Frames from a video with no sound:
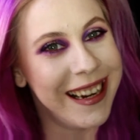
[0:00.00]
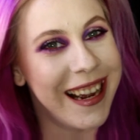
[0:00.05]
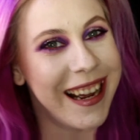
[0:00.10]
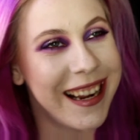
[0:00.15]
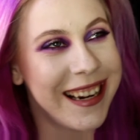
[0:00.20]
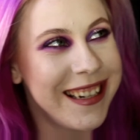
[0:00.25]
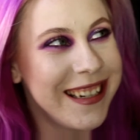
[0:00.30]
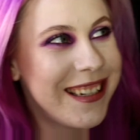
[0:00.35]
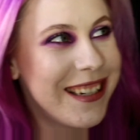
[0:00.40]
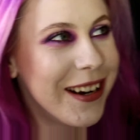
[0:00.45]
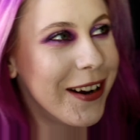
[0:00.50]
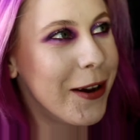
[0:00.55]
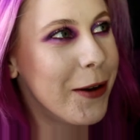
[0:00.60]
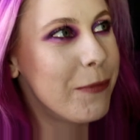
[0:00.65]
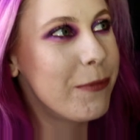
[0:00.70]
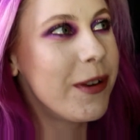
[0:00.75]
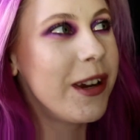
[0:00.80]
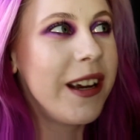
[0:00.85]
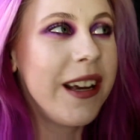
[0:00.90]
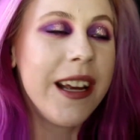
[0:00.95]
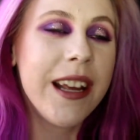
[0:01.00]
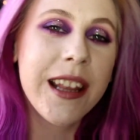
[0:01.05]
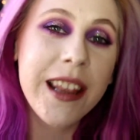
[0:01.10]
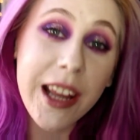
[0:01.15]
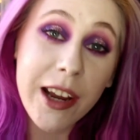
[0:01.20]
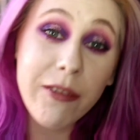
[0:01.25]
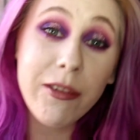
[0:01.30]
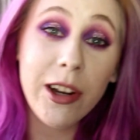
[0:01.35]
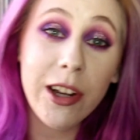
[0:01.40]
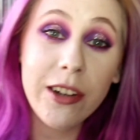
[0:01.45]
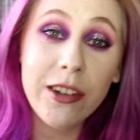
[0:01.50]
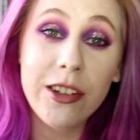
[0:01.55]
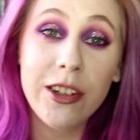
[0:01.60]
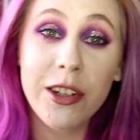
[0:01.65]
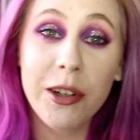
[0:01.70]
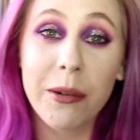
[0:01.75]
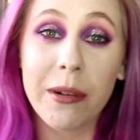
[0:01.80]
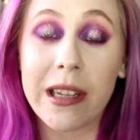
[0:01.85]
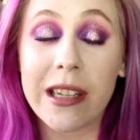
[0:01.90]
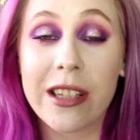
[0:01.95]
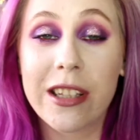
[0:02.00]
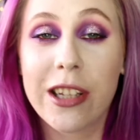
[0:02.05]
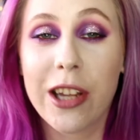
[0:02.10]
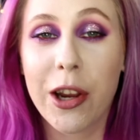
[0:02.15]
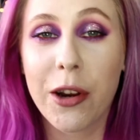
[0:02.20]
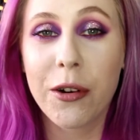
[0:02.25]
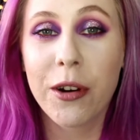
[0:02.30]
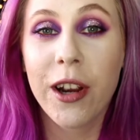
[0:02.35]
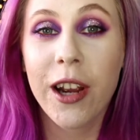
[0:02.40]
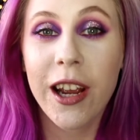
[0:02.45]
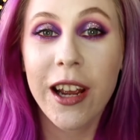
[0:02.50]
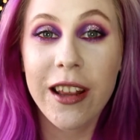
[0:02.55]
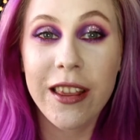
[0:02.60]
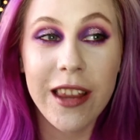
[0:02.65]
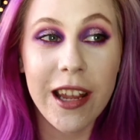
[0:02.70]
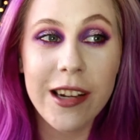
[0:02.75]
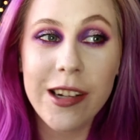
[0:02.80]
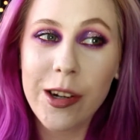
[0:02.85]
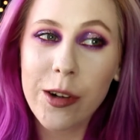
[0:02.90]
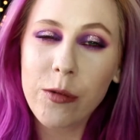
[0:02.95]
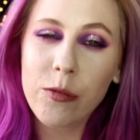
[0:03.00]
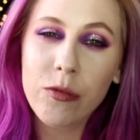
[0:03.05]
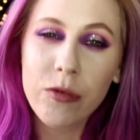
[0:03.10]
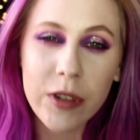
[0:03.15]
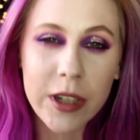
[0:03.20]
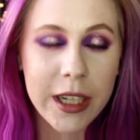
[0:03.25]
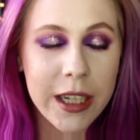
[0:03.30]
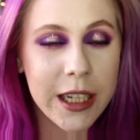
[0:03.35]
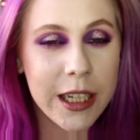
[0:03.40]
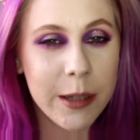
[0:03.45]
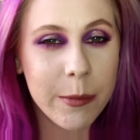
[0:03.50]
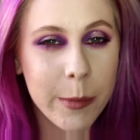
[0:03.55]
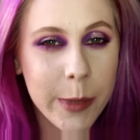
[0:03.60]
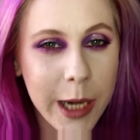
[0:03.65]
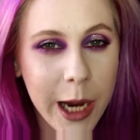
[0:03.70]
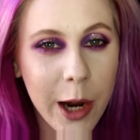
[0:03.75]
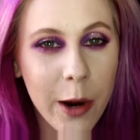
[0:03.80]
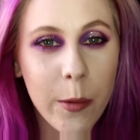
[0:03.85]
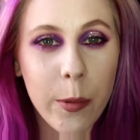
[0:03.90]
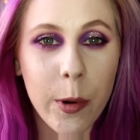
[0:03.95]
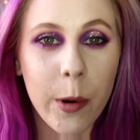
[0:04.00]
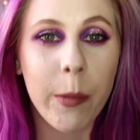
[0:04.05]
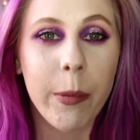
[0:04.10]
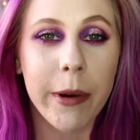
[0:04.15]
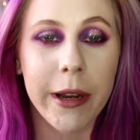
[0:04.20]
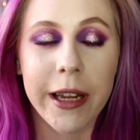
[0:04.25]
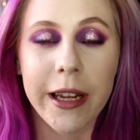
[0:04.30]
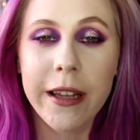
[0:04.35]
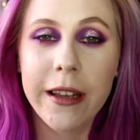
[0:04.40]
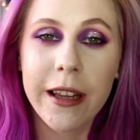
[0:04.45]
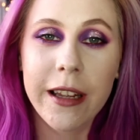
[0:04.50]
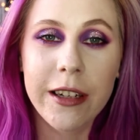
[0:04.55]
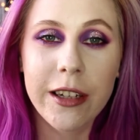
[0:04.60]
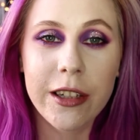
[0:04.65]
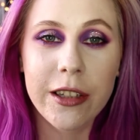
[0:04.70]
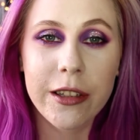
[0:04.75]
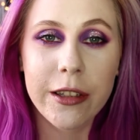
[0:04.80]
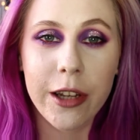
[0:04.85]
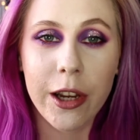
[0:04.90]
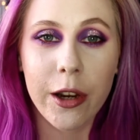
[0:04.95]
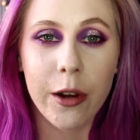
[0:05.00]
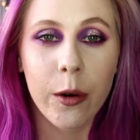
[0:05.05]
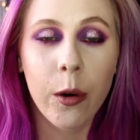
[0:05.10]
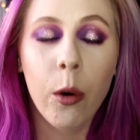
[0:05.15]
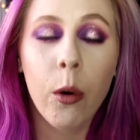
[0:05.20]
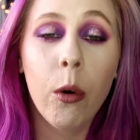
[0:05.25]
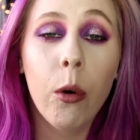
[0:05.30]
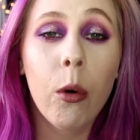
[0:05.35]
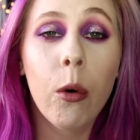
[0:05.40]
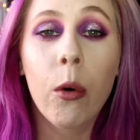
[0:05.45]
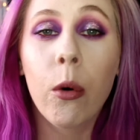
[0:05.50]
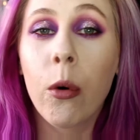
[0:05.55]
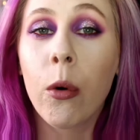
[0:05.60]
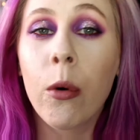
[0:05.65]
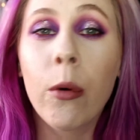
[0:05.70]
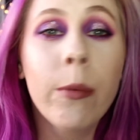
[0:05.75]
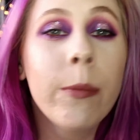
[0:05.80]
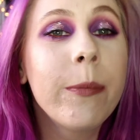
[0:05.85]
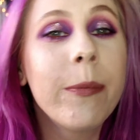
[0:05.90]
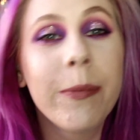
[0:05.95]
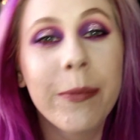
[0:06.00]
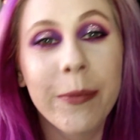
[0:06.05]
and um, they've learnt to do it. So they don't really meow properly, they just go